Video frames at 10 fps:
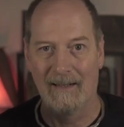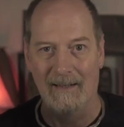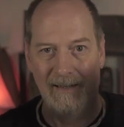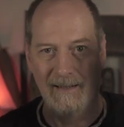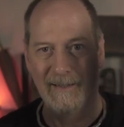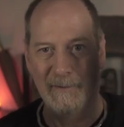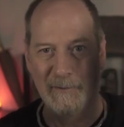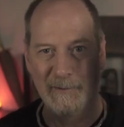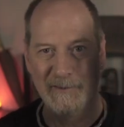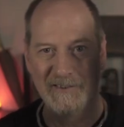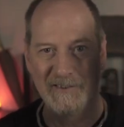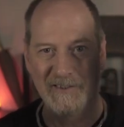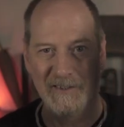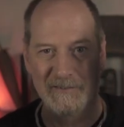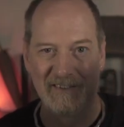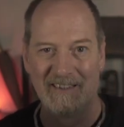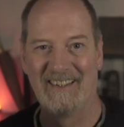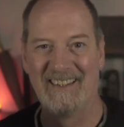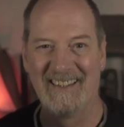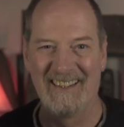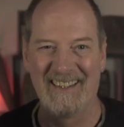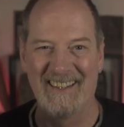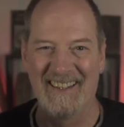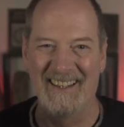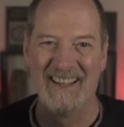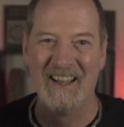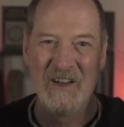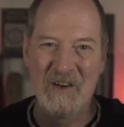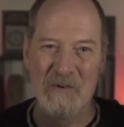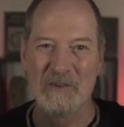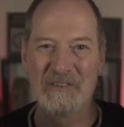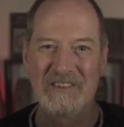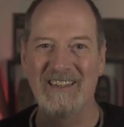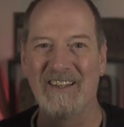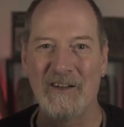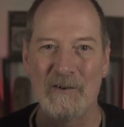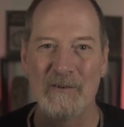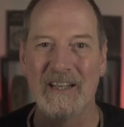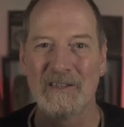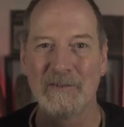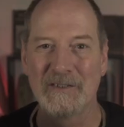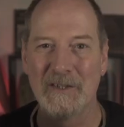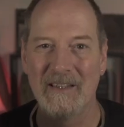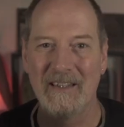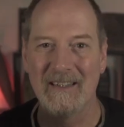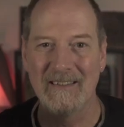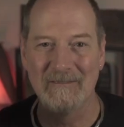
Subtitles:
I got the good stuff. We'll see, y'all. Thanks for tuning in.